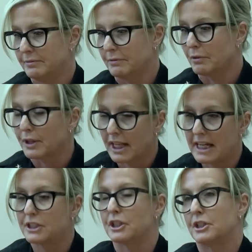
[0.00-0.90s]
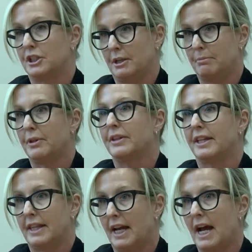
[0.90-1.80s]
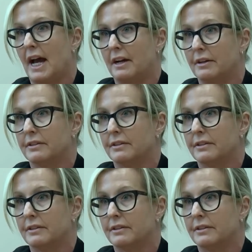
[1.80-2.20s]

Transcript: relationship that they had.